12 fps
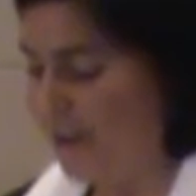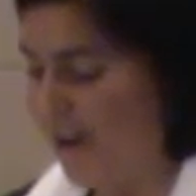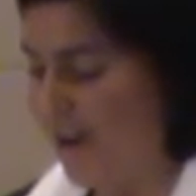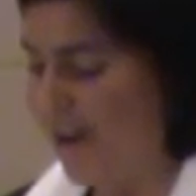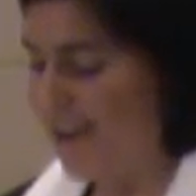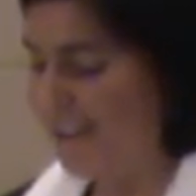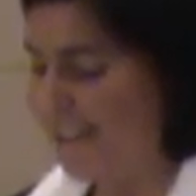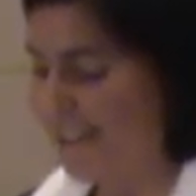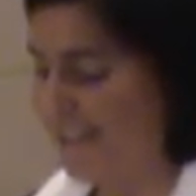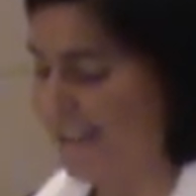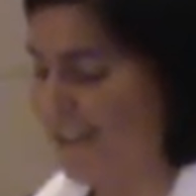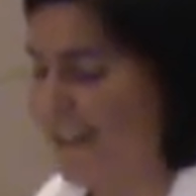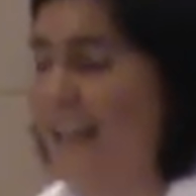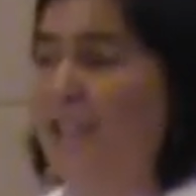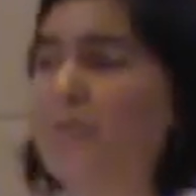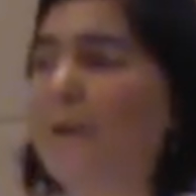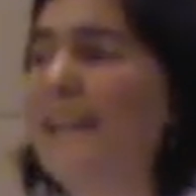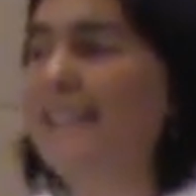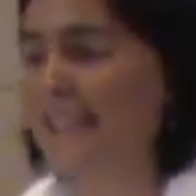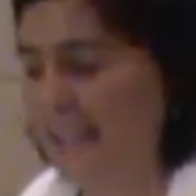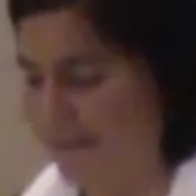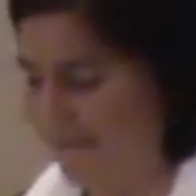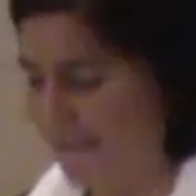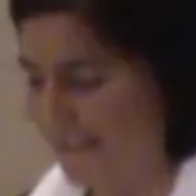were all here and greatly
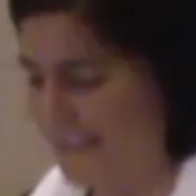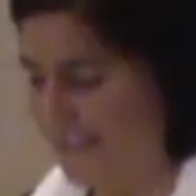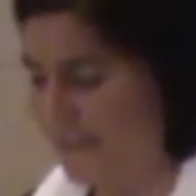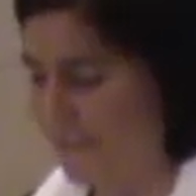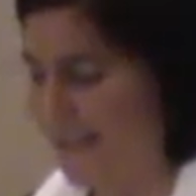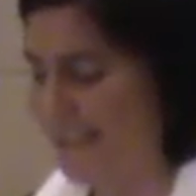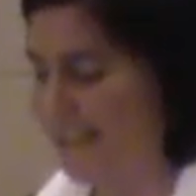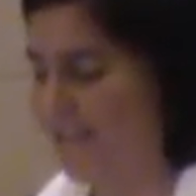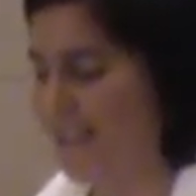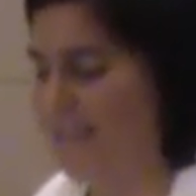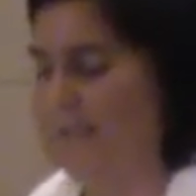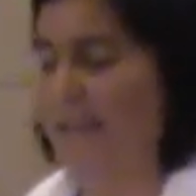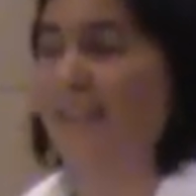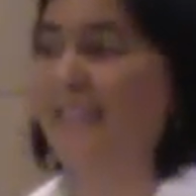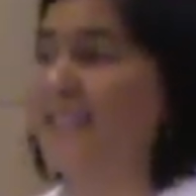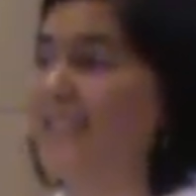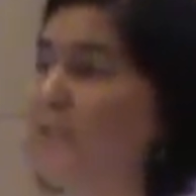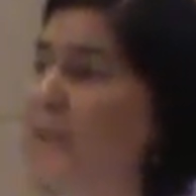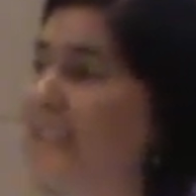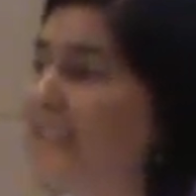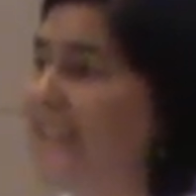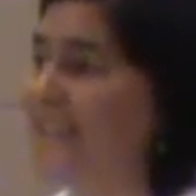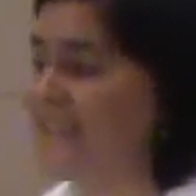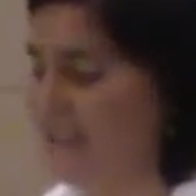affected by their experiences
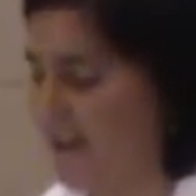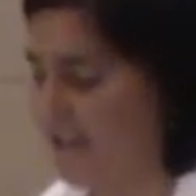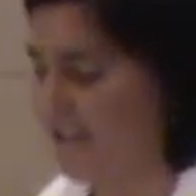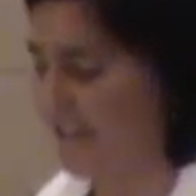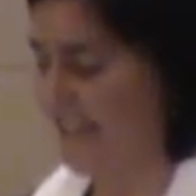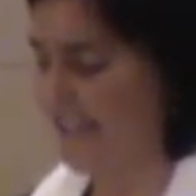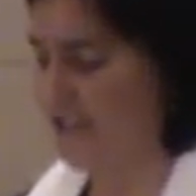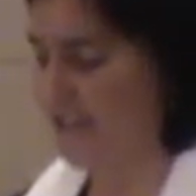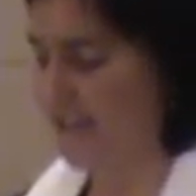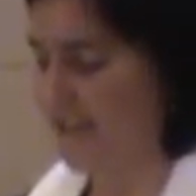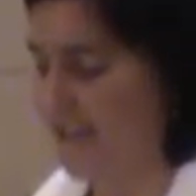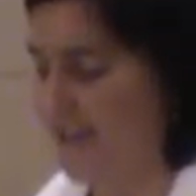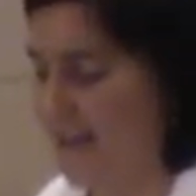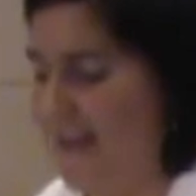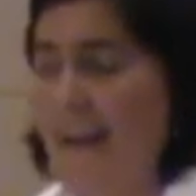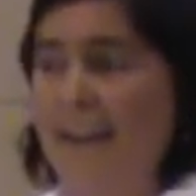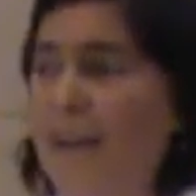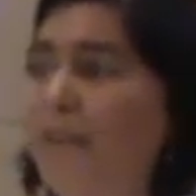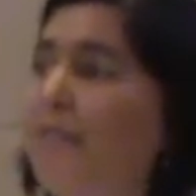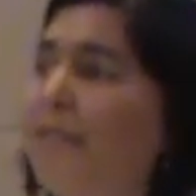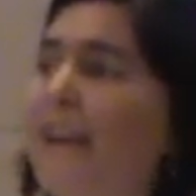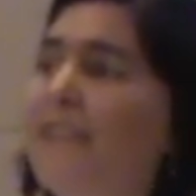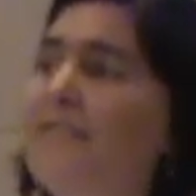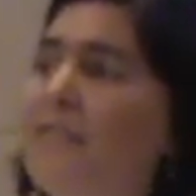with this congregation and our
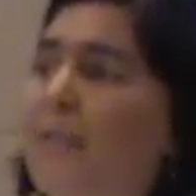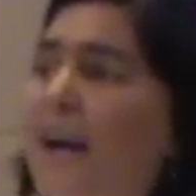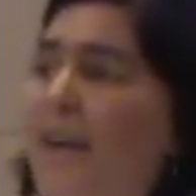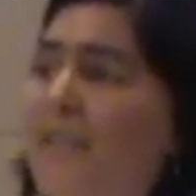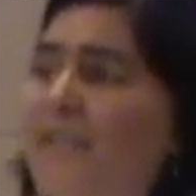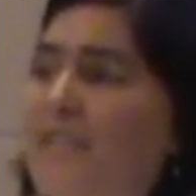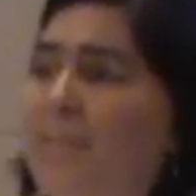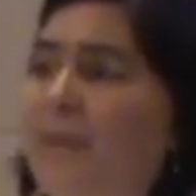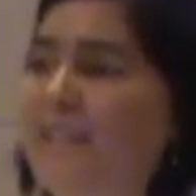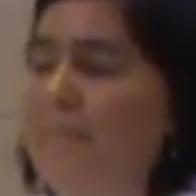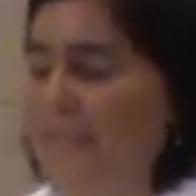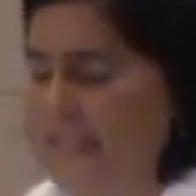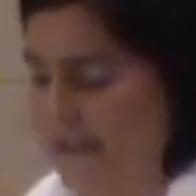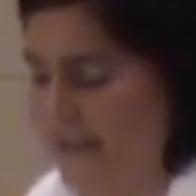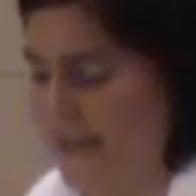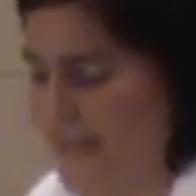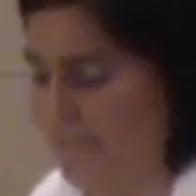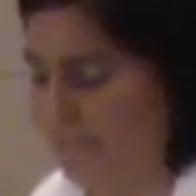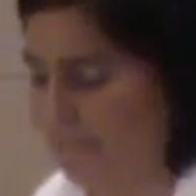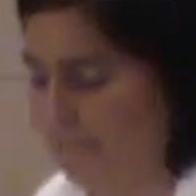friends throughout this Presbyterian.